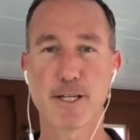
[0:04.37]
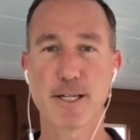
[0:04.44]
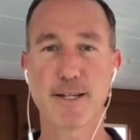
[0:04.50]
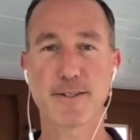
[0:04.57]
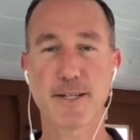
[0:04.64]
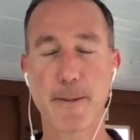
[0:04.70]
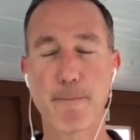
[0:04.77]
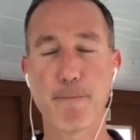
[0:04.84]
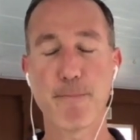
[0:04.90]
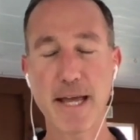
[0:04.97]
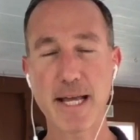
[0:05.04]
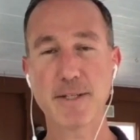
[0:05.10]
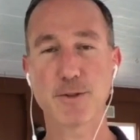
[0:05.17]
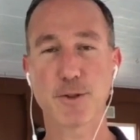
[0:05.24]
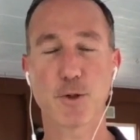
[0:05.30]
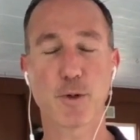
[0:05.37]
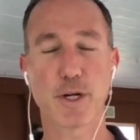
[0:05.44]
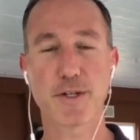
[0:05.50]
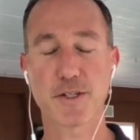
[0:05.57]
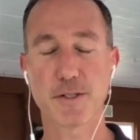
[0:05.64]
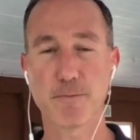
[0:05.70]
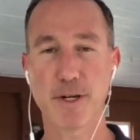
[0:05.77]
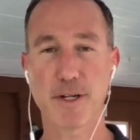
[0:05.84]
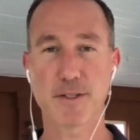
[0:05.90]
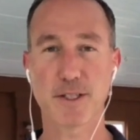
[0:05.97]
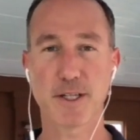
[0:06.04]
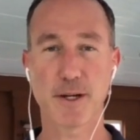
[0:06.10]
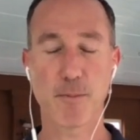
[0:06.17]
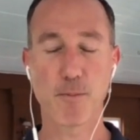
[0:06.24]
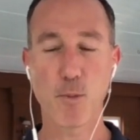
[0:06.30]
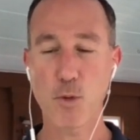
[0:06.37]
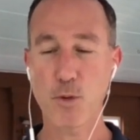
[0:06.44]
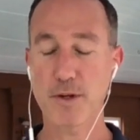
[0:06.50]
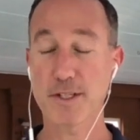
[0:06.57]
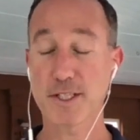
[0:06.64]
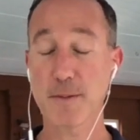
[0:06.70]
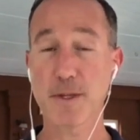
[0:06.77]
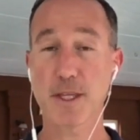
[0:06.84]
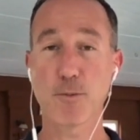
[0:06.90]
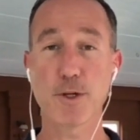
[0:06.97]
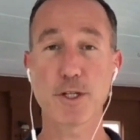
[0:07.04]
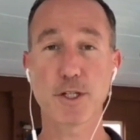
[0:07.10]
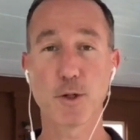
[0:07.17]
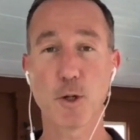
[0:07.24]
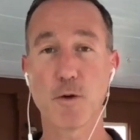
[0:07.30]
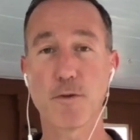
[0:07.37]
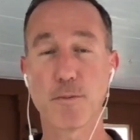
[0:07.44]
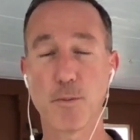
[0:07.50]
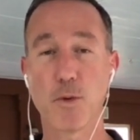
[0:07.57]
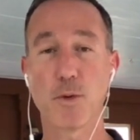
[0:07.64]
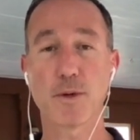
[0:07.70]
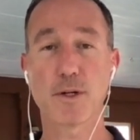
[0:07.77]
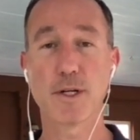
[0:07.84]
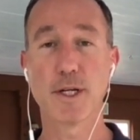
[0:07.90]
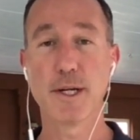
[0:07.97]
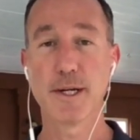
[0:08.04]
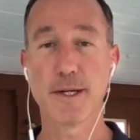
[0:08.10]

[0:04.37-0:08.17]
it is a basic question, but it's uh, more something that we should go over more,